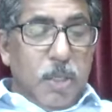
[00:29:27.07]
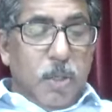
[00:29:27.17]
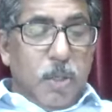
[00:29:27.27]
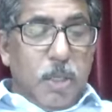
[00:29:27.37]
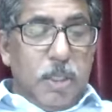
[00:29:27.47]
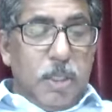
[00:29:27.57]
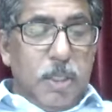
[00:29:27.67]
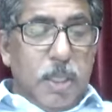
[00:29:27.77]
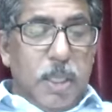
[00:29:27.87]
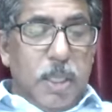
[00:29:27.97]

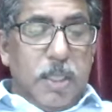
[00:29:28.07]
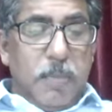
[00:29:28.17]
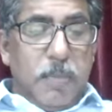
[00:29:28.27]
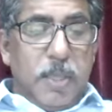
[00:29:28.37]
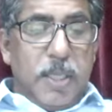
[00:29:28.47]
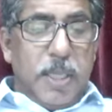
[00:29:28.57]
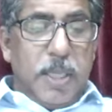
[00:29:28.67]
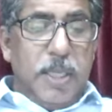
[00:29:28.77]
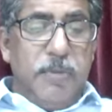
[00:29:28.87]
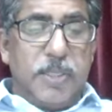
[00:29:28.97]

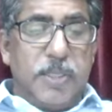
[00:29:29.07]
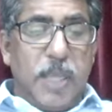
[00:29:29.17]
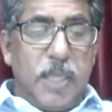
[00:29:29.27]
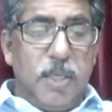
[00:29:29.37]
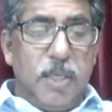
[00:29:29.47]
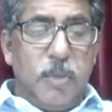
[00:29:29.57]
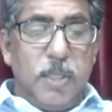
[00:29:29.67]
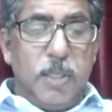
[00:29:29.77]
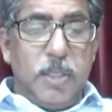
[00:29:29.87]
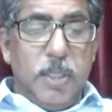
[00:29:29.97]
he was handed
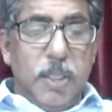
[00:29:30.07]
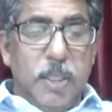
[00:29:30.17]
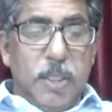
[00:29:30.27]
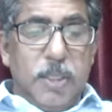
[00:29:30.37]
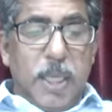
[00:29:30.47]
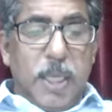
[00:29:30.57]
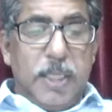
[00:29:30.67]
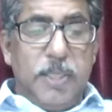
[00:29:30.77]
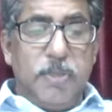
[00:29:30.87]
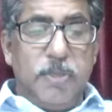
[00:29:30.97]
over that
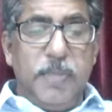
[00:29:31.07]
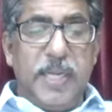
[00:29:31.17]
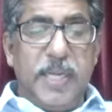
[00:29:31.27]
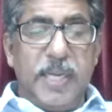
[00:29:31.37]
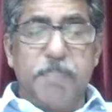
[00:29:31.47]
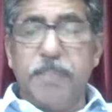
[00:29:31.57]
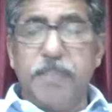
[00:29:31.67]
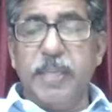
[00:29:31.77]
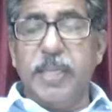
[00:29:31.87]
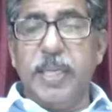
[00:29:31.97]
he should be
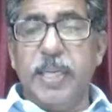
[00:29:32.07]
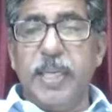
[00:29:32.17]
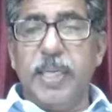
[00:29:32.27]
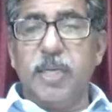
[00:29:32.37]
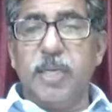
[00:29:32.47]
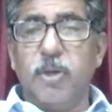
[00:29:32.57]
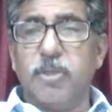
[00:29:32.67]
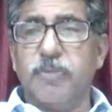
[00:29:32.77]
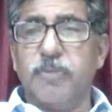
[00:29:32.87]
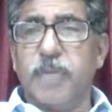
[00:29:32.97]
repented in
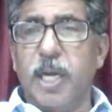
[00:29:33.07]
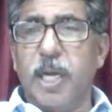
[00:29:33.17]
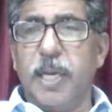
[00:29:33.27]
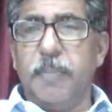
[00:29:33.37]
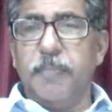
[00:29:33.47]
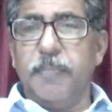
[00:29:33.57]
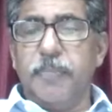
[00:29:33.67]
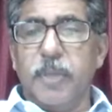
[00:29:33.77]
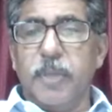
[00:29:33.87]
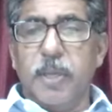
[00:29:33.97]
course of time
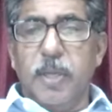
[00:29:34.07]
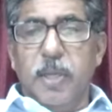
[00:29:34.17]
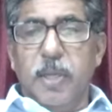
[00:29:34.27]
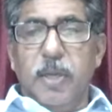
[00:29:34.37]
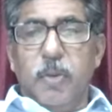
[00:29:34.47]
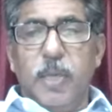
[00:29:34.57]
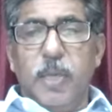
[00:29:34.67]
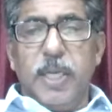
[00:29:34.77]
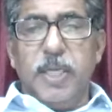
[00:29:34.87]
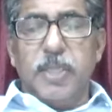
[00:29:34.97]
when
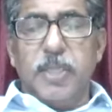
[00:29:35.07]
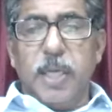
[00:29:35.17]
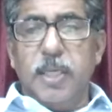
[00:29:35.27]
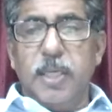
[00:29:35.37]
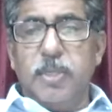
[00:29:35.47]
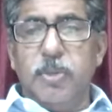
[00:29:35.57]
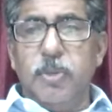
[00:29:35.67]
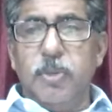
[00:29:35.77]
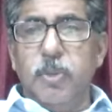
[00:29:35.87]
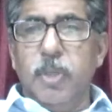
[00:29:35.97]
he is handed
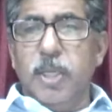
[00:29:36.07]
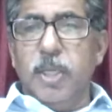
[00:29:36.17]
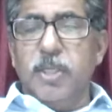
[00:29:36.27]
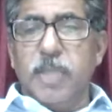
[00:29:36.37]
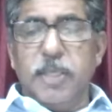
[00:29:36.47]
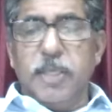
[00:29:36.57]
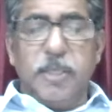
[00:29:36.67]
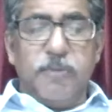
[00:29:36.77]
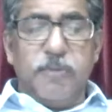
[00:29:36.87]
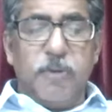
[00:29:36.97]
to
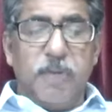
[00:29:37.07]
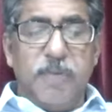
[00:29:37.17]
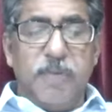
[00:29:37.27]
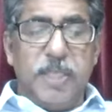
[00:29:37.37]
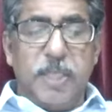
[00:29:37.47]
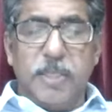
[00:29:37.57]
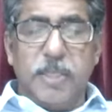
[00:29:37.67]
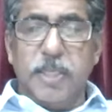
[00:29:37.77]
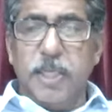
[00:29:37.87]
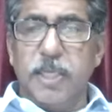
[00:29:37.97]
Satan for
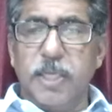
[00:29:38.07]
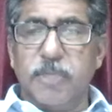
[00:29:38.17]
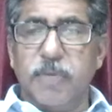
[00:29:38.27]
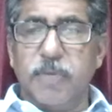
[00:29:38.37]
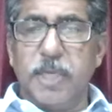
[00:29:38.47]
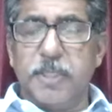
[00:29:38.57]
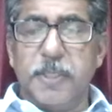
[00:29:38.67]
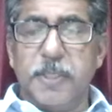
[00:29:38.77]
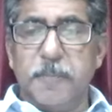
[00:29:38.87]
afflictions in his flesh.